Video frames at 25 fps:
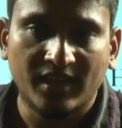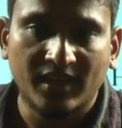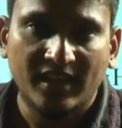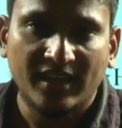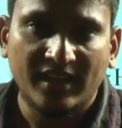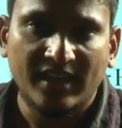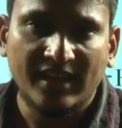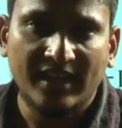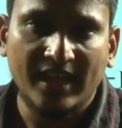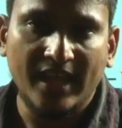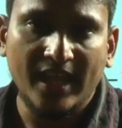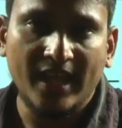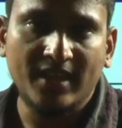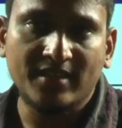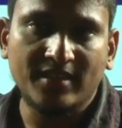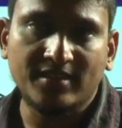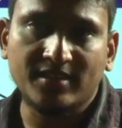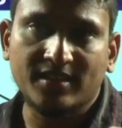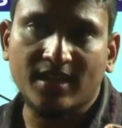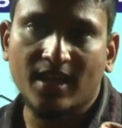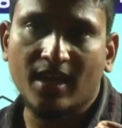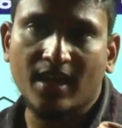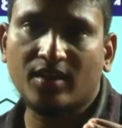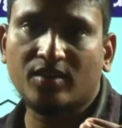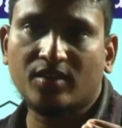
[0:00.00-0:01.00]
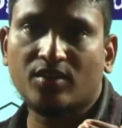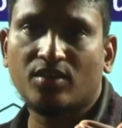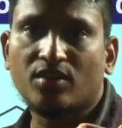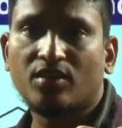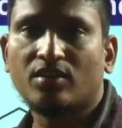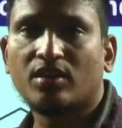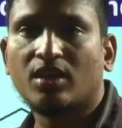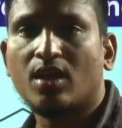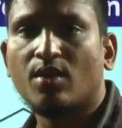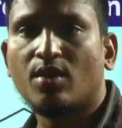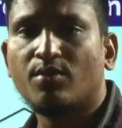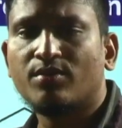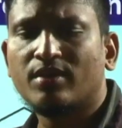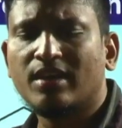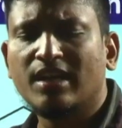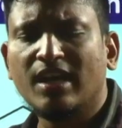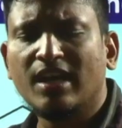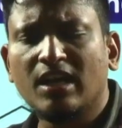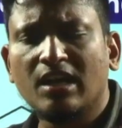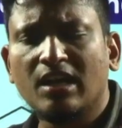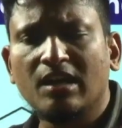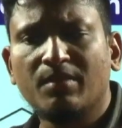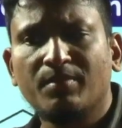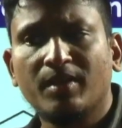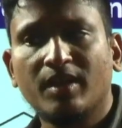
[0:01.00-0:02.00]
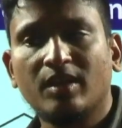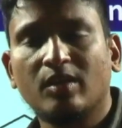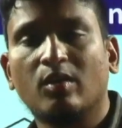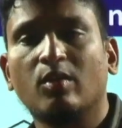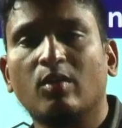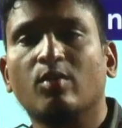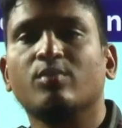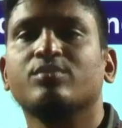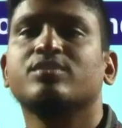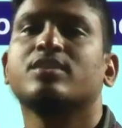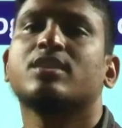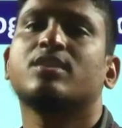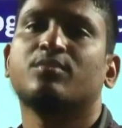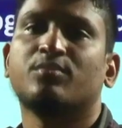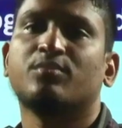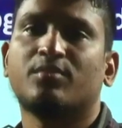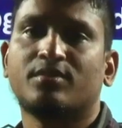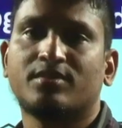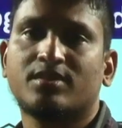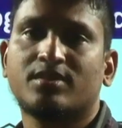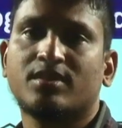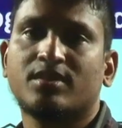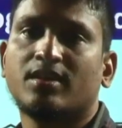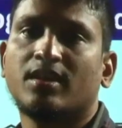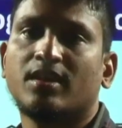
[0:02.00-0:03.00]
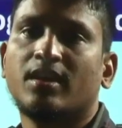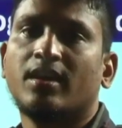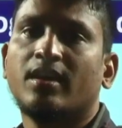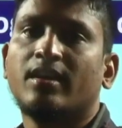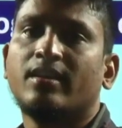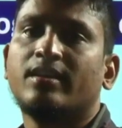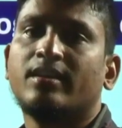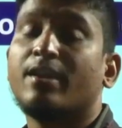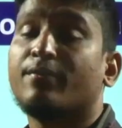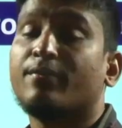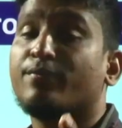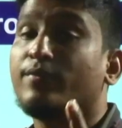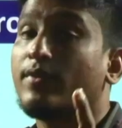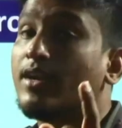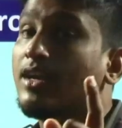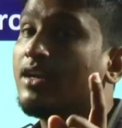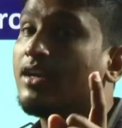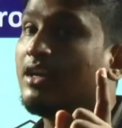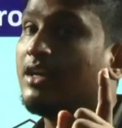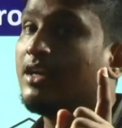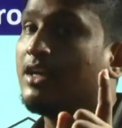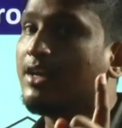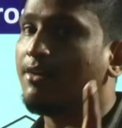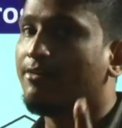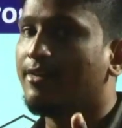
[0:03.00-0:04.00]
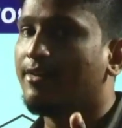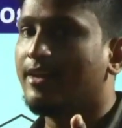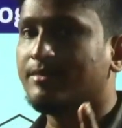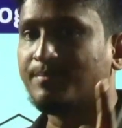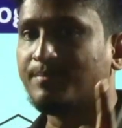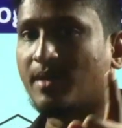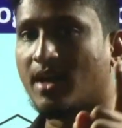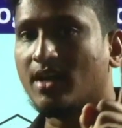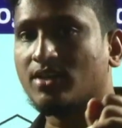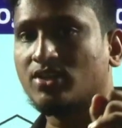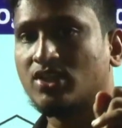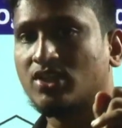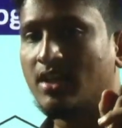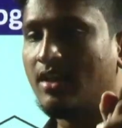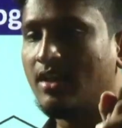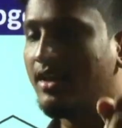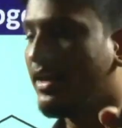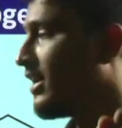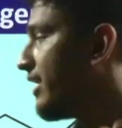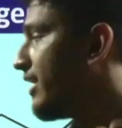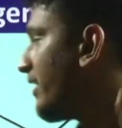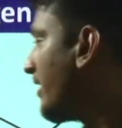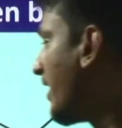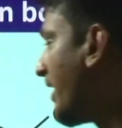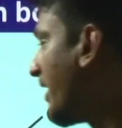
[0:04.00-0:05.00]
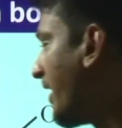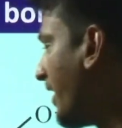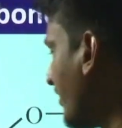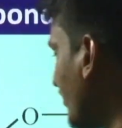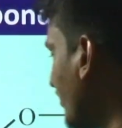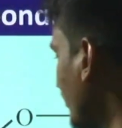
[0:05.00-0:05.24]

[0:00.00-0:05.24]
takes the electron cloud little bit closer towards it. Definitely develops partial negative